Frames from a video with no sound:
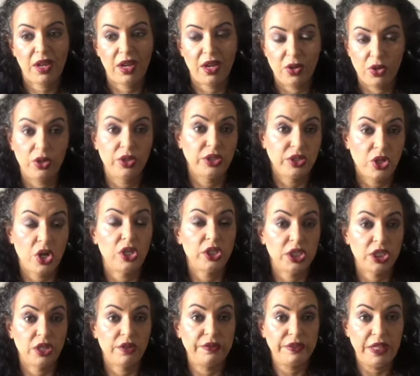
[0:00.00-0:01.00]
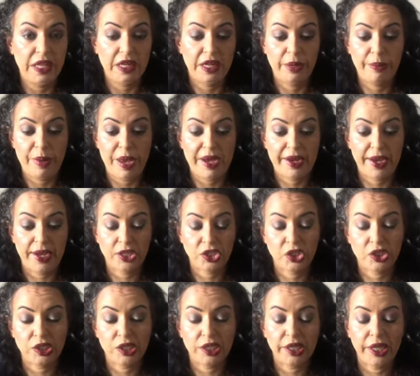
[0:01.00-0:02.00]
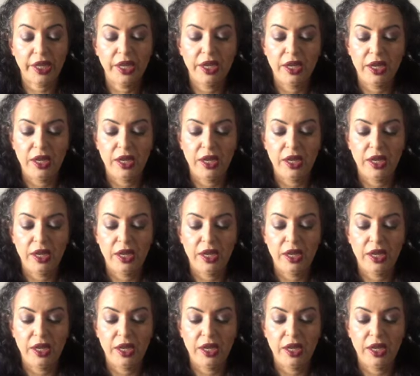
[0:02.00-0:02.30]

or the content of the lucky bag actually,